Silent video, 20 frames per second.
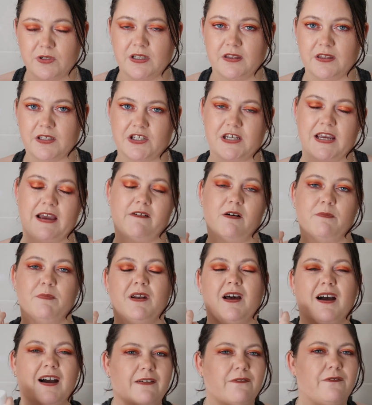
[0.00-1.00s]
do it in the shower,
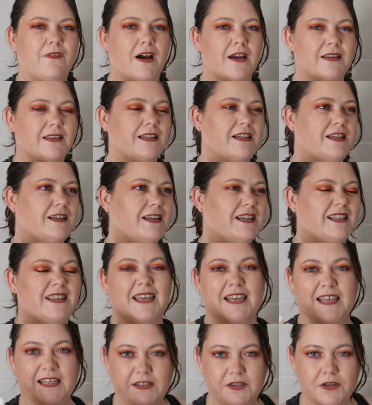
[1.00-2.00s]
but I find that
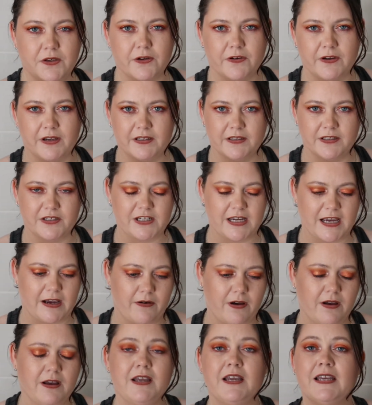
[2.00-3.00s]
it's easier in the
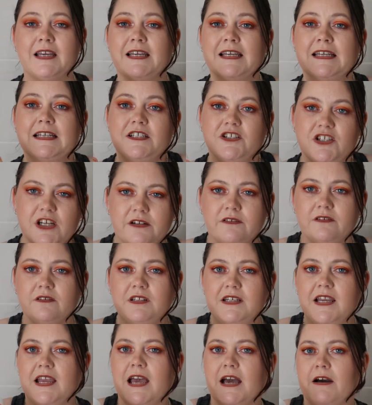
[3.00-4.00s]
shower.
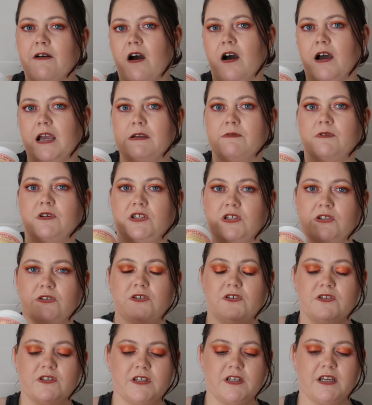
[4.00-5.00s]
Generally, how I would
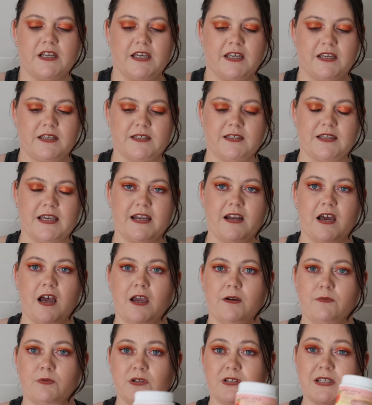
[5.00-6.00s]
use it is that
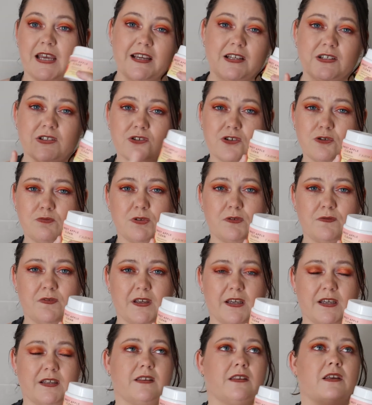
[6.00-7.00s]
I would take a scoop of
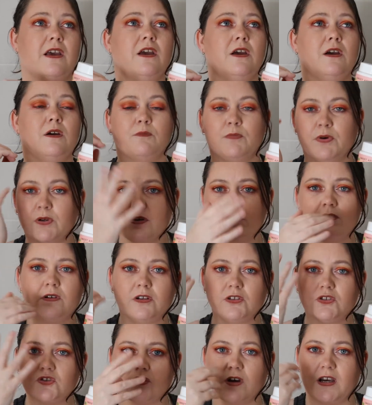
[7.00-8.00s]
this, put it
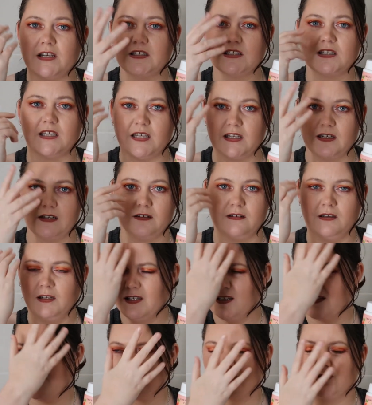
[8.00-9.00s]
on dry skin,
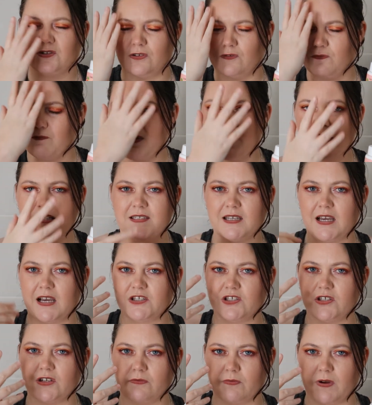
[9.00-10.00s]
sort of
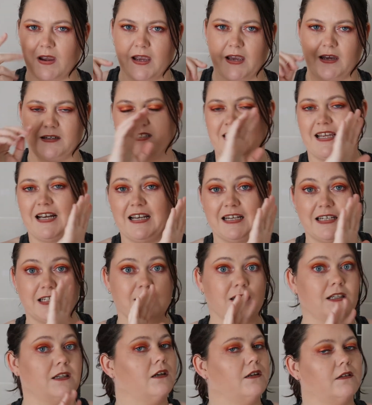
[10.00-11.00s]
massage it around, get
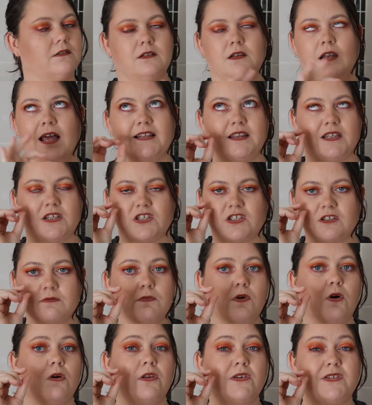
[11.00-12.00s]
like the
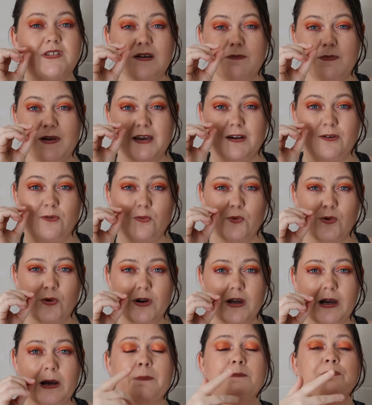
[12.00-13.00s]
smallest amount of
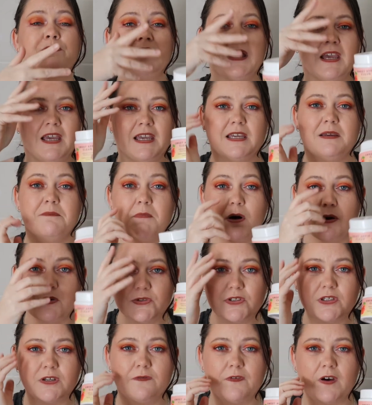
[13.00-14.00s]
water,
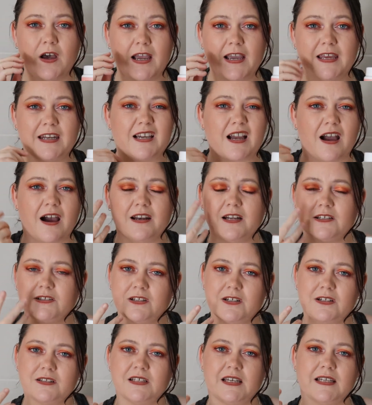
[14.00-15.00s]
emulsify it, it kind of
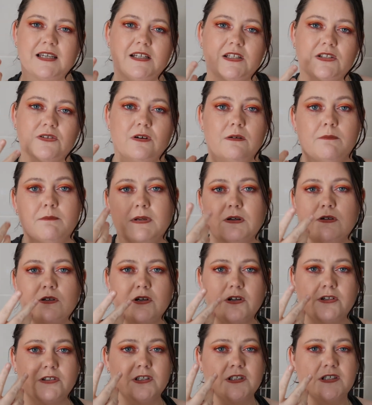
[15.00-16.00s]
turns like into a
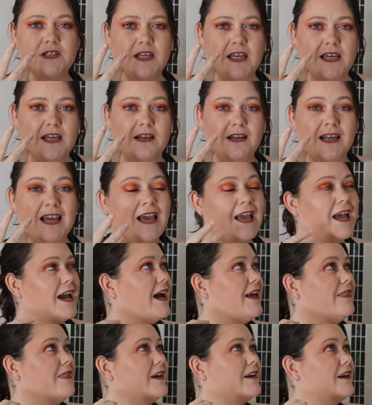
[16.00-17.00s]
milk on your skin,
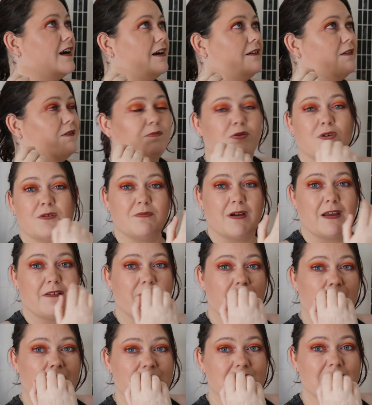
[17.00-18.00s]
and then I would put my
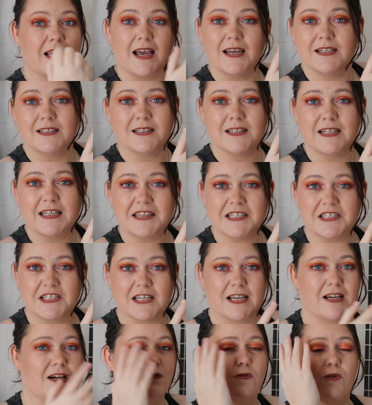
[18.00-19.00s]
face underneath the
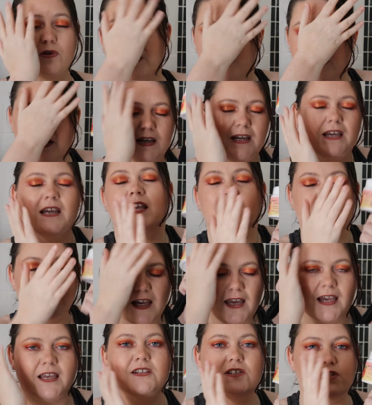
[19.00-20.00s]
shower water
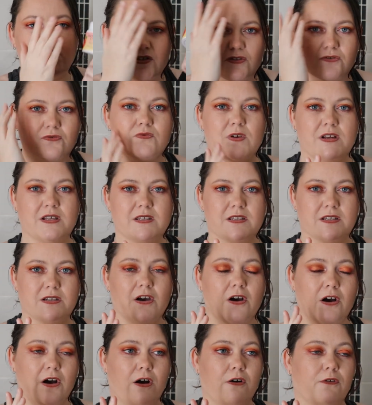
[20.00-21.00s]
and just rinse
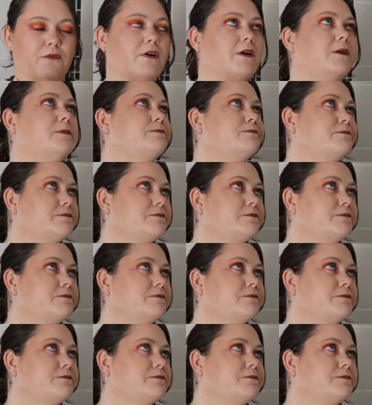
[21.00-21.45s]
it off.